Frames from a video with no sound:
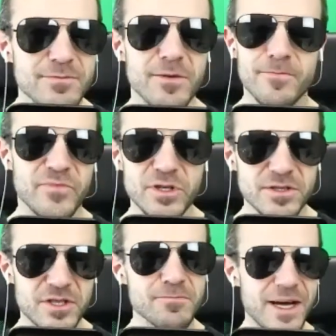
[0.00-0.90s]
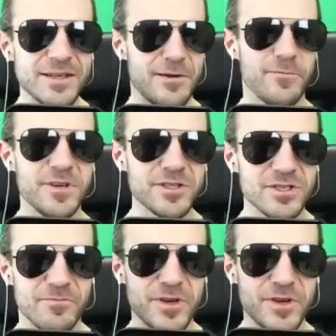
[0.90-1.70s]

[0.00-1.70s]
but just by definition,